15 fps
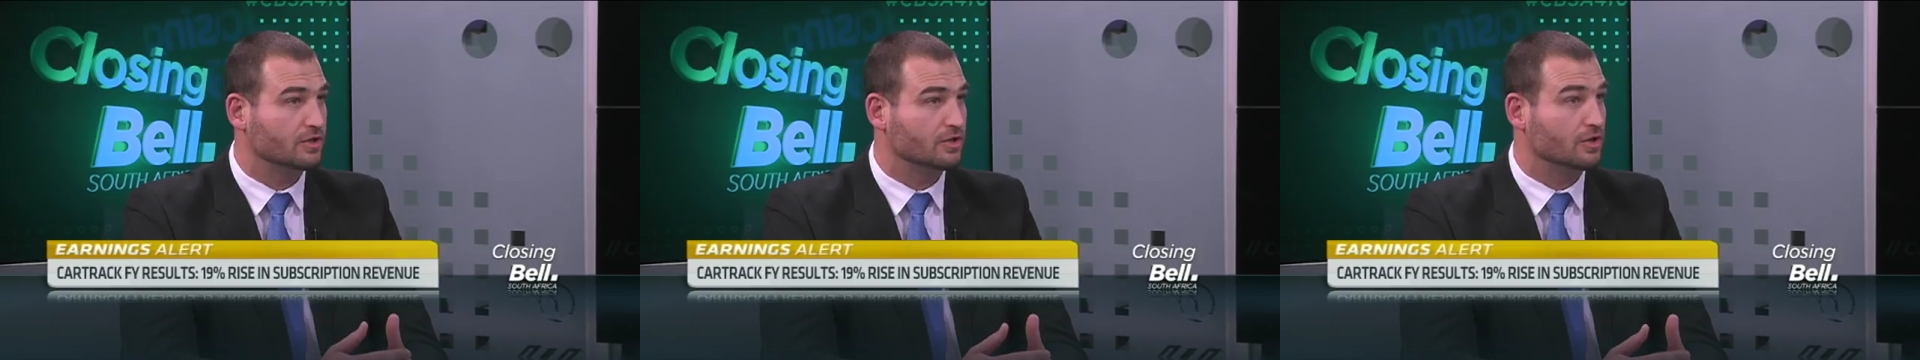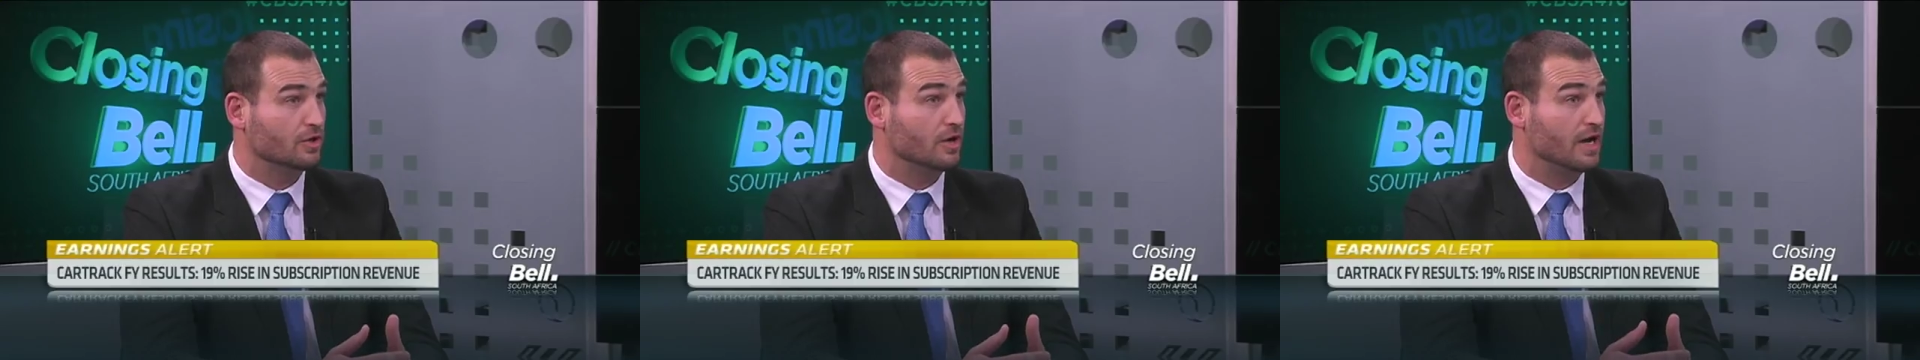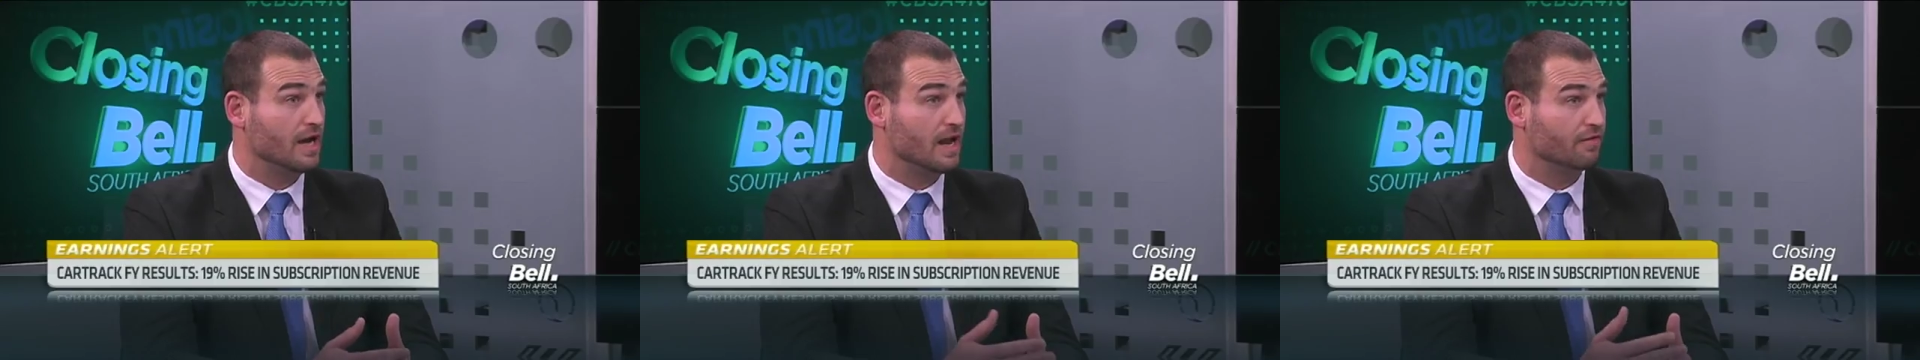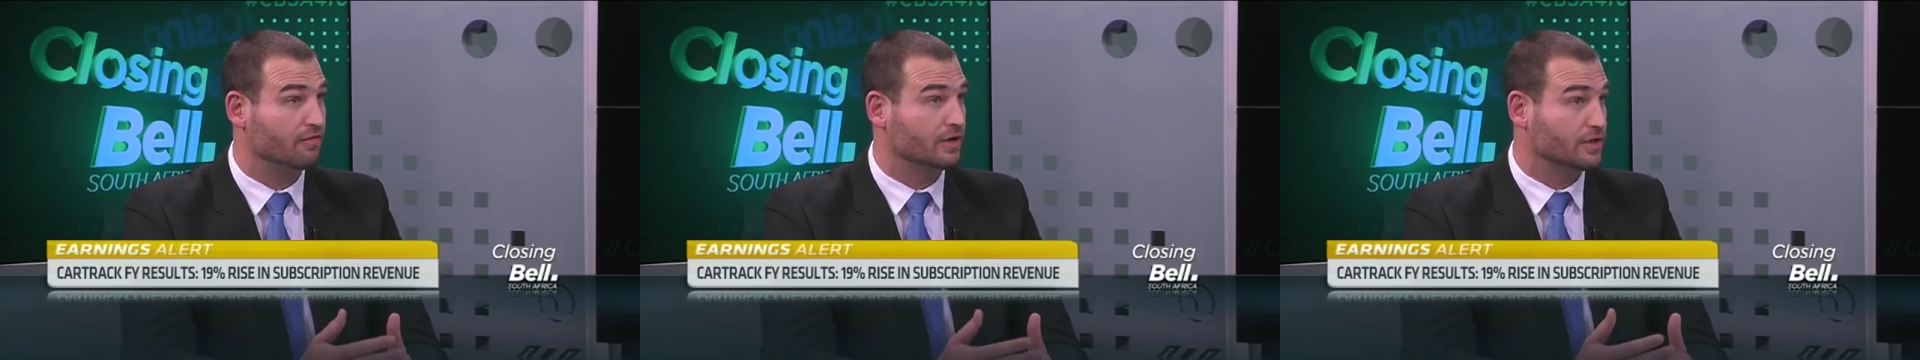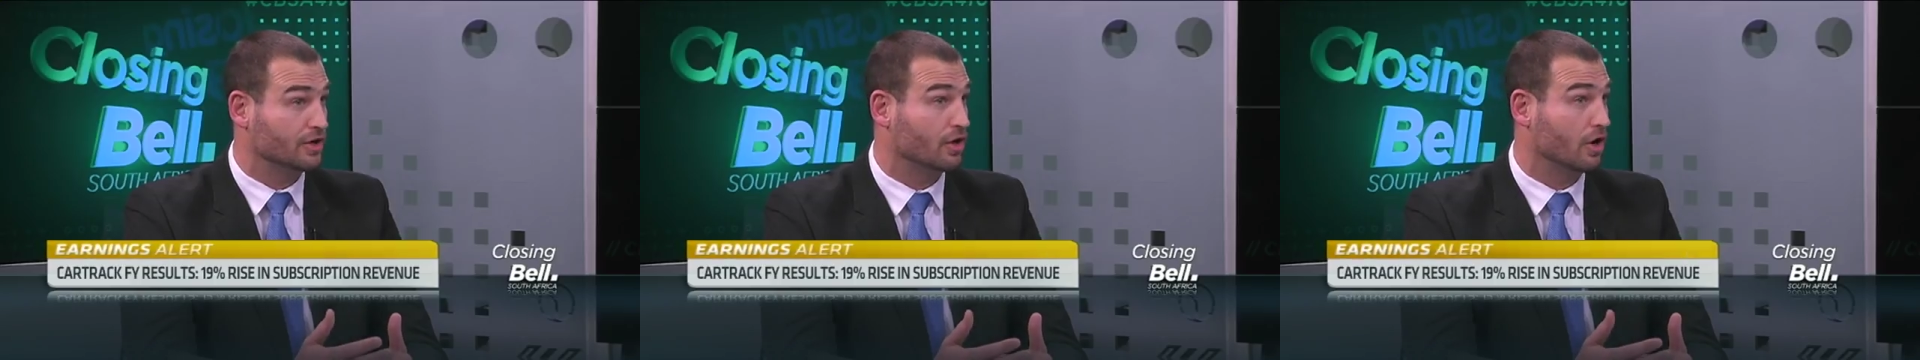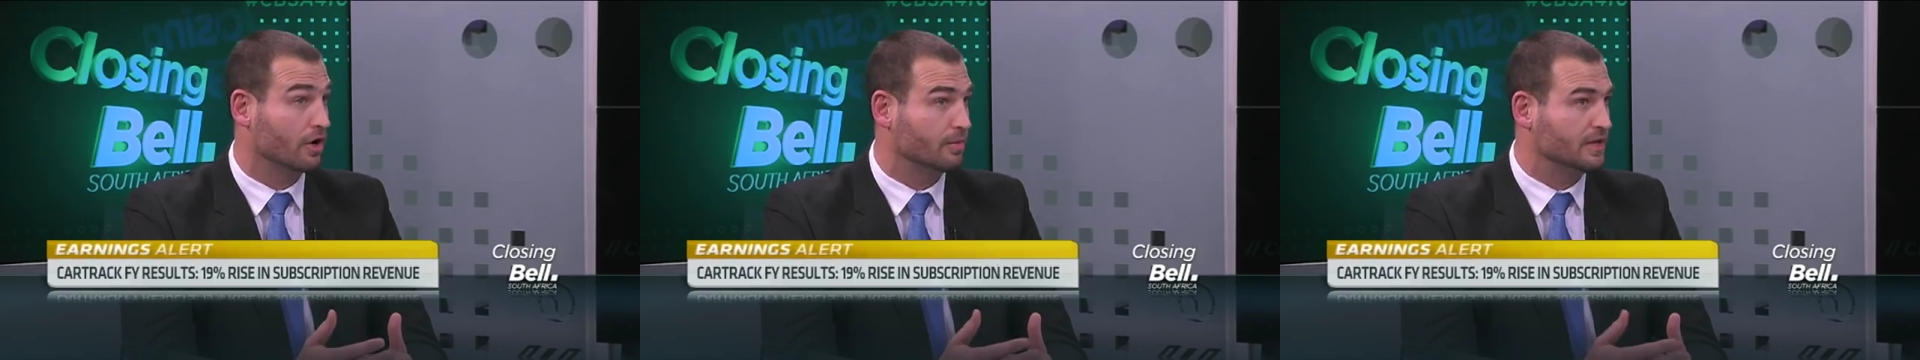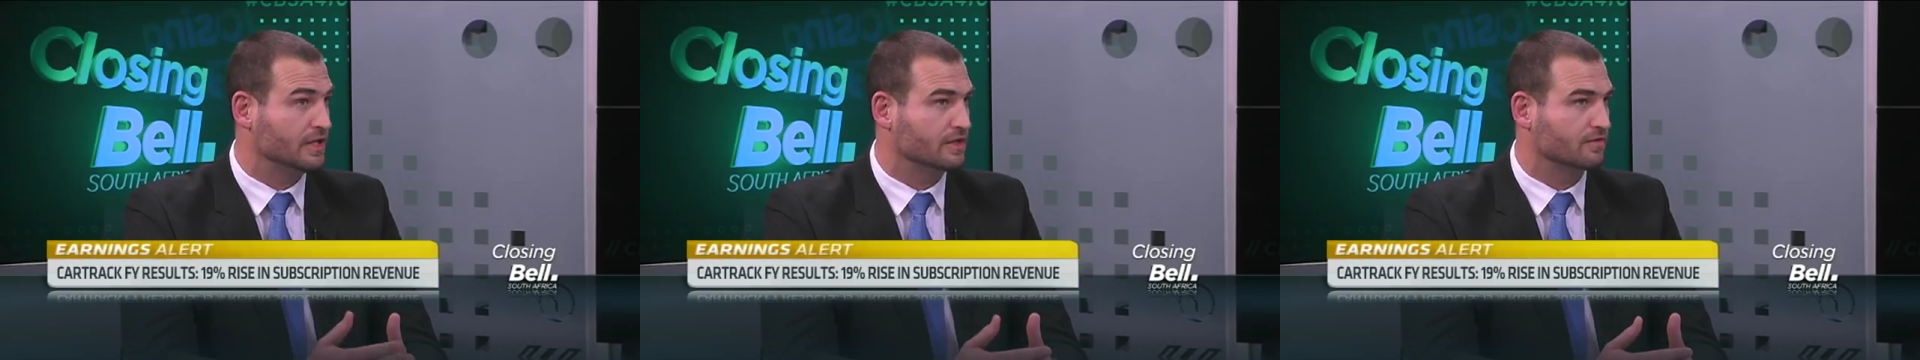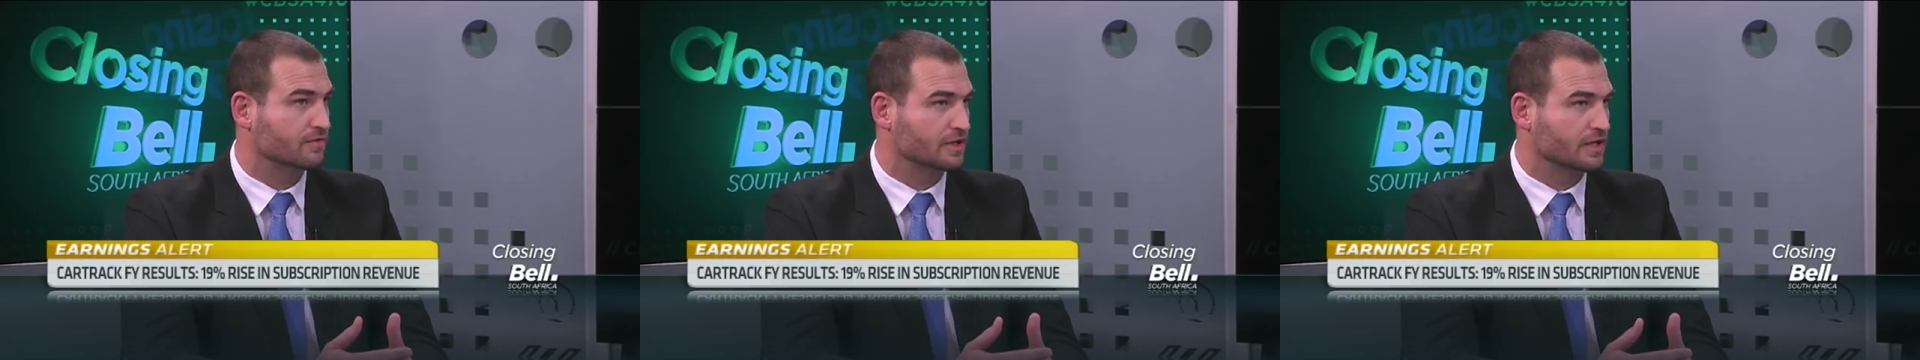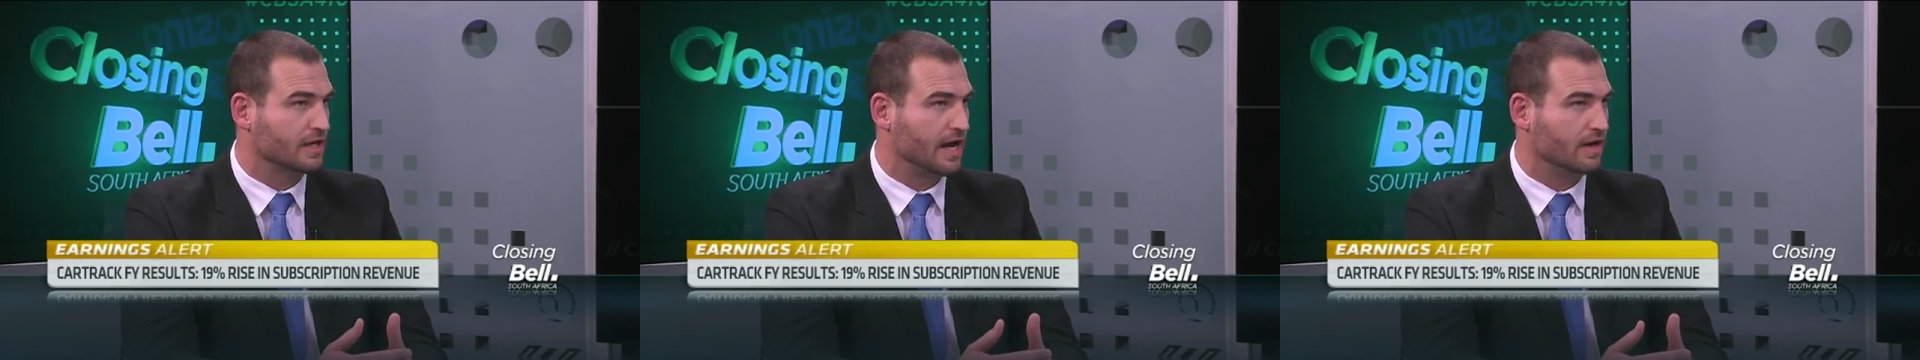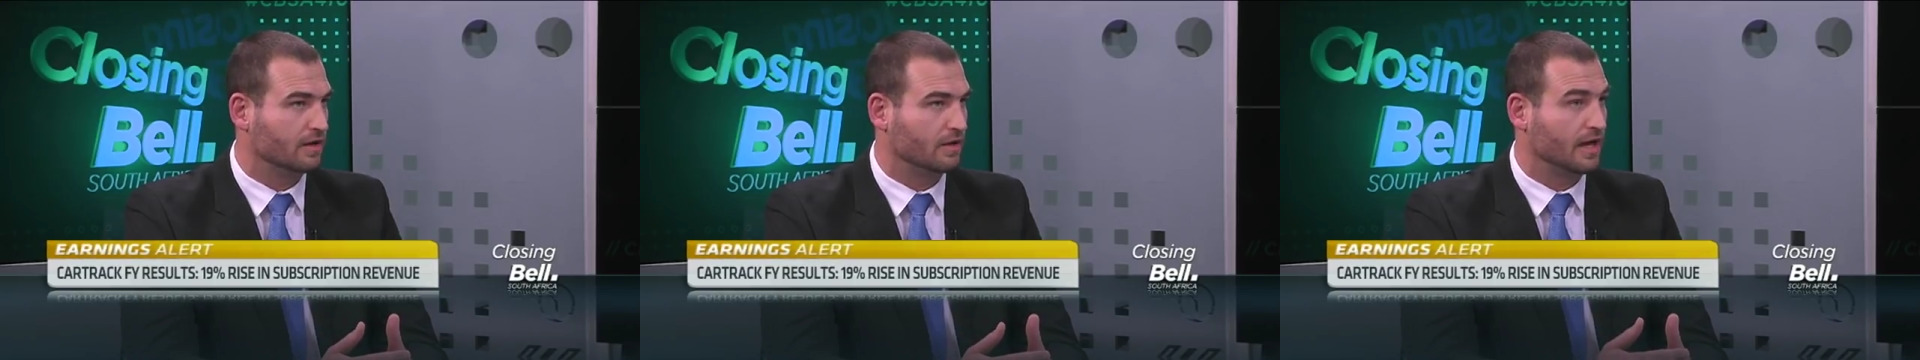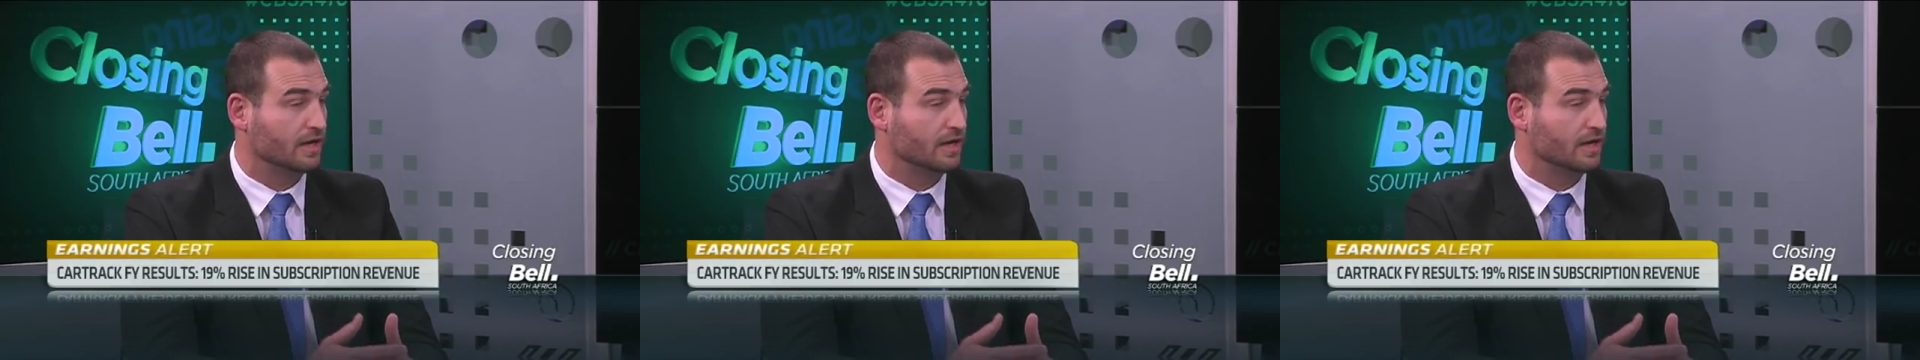to leverage economies of scale